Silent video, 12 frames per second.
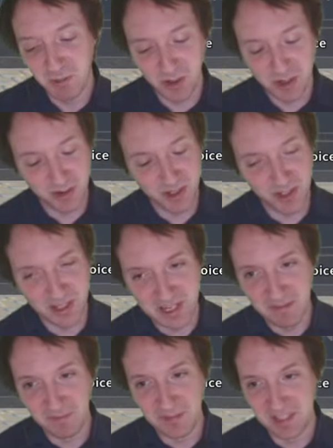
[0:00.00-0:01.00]
where usually
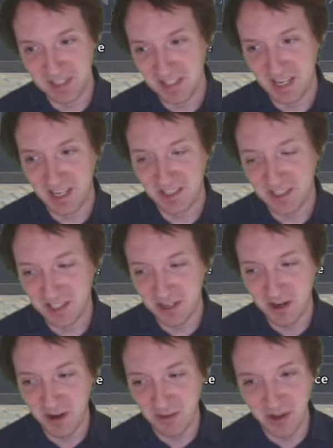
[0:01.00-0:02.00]
in this set, you
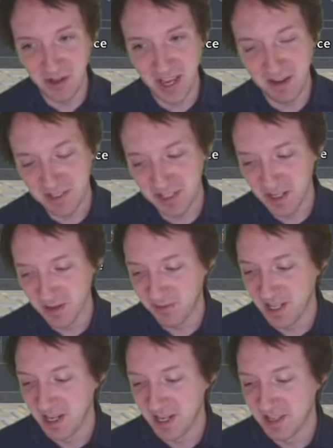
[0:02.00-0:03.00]
know, they'll have stuff
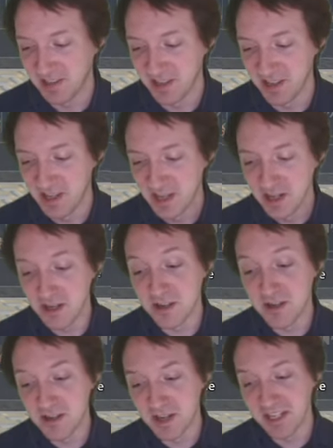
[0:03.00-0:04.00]
like the,
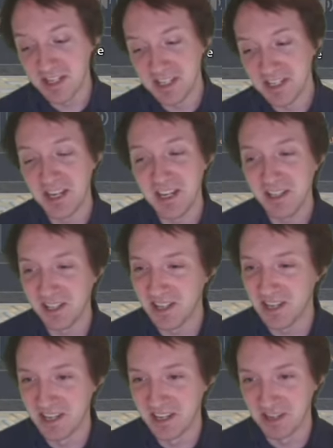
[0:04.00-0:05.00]
oh, I need
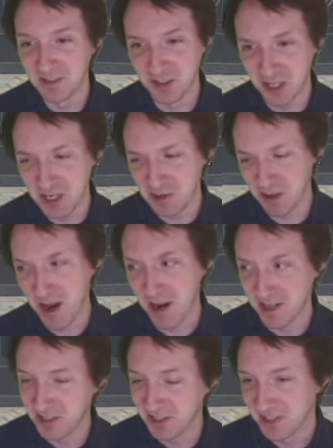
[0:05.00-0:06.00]
healing and take
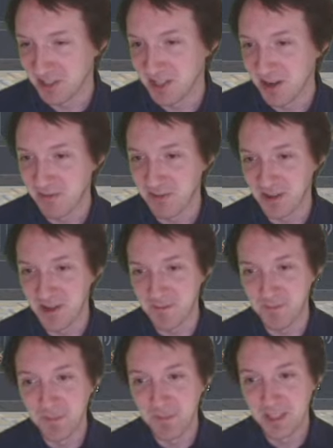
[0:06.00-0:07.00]
that and stuff.
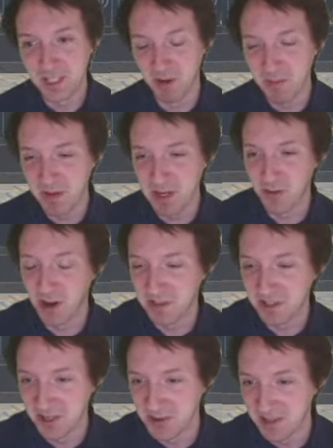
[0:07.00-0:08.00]
This might be
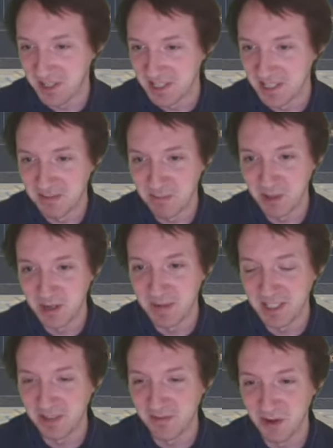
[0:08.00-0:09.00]
grunts only, but it
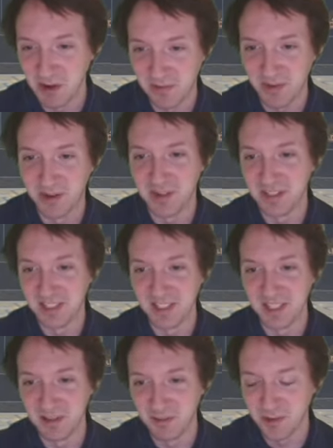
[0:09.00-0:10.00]
makes it very fun to
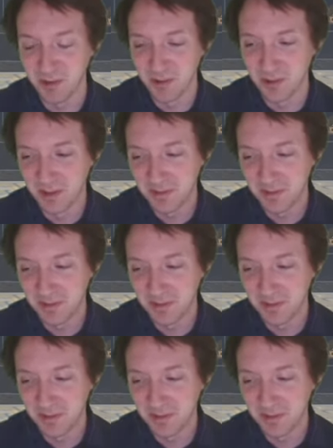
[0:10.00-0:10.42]
click through.